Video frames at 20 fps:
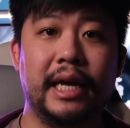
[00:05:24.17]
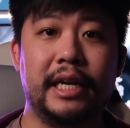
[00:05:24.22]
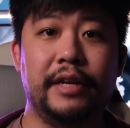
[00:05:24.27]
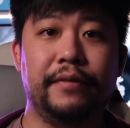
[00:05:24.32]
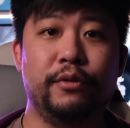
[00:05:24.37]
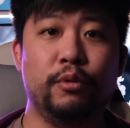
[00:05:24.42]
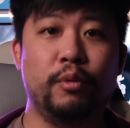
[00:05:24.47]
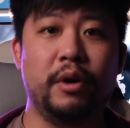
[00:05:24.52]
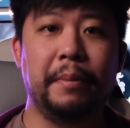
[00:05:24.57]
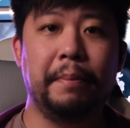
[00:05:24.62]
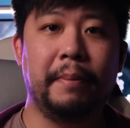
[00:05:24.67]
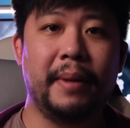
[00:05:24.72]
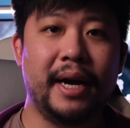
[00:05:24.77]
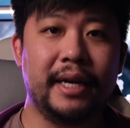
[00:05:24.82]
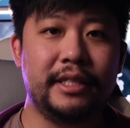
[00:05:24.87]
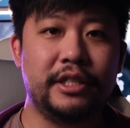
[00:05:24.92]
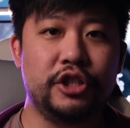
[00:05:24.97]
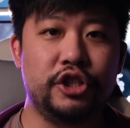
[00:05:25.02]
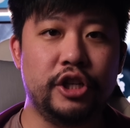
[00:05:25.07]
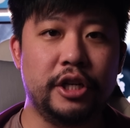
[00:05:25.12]
And if you want
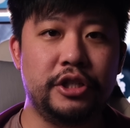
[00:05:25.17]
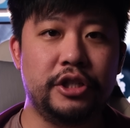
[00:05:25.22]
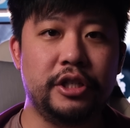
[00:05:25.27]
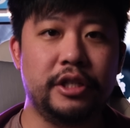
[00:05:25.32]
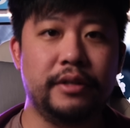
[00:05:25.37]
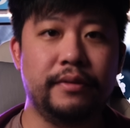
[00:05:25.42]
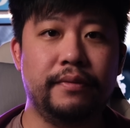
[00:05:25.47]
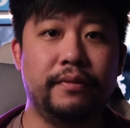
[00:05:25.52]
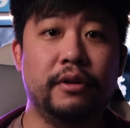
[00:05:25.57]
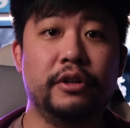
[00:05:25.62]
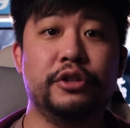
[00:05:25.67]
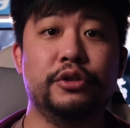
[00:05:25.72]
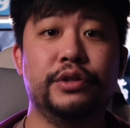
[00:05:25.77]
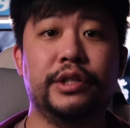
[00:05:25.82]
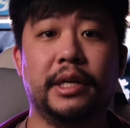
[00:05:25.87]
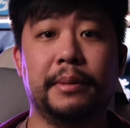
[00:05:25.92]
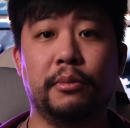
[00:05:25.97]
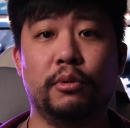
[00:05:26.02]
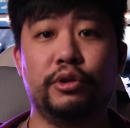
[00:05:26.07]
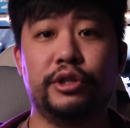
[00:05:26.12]
my suggestion for
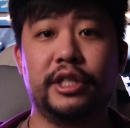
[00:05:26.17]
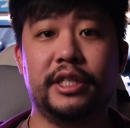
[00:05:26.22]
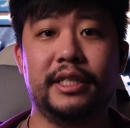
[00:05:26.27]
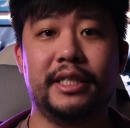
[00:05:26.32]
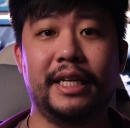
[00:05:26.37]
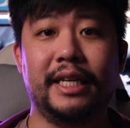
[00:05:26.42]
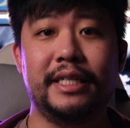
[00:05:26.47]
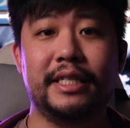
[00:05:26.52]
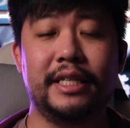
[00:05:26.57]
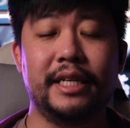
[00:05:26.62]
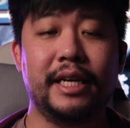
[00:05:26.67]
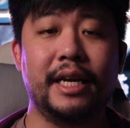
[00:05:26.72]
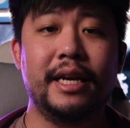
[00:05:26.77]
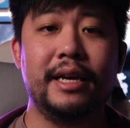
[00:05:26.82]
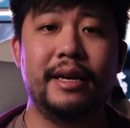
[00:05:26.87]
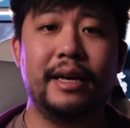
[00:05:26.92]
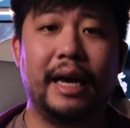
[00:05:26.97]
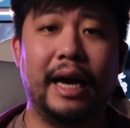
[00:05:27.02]
using motion sensing,